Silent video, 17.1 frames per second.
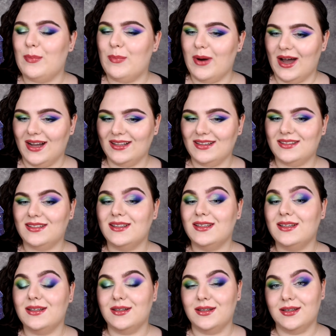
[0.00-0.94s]
but
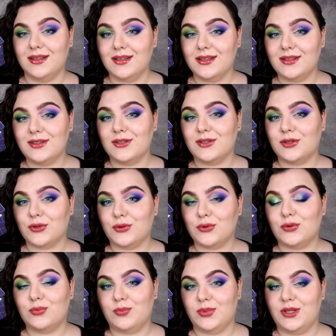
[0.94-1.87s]
it
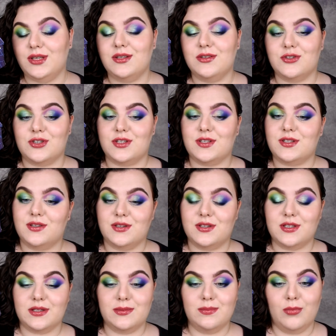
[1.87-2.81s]
could be just
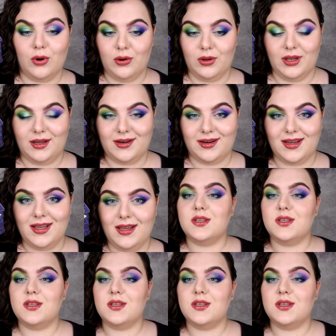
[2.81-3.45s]
smaller.